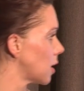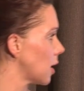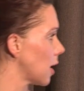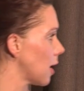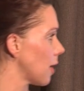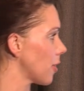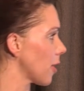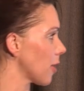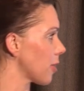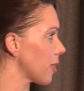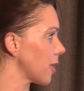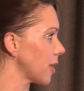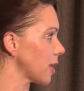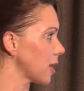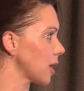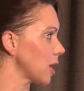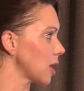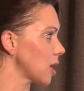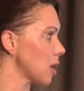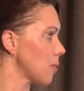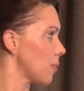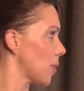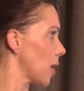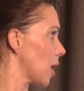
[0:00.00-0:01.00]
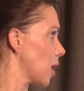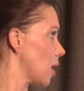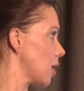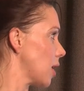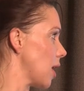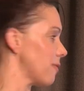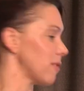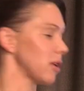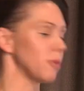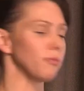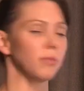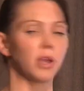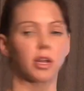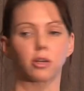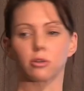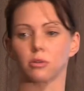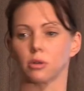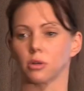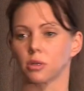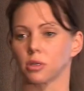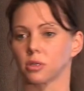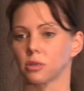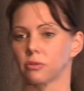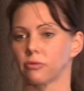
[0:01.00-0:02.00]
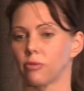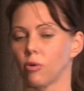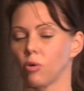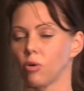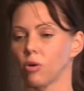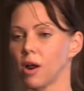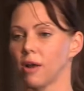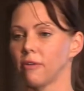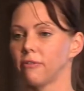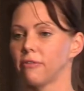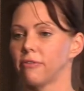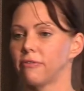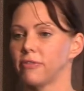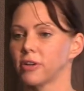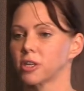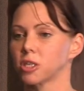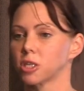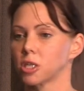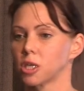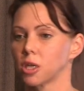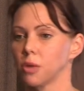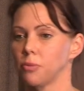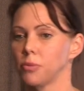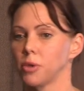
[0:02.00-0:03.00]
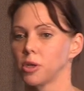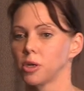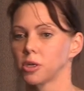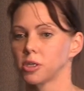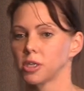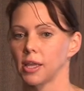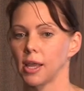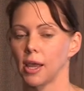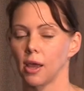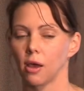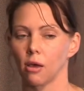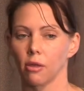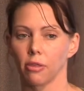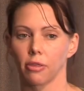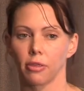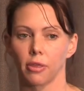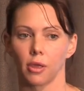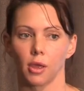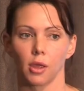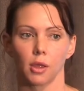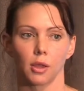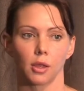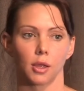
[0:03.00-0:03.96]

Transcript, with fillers: Uh, they're thinking about having metrics for um, fish community health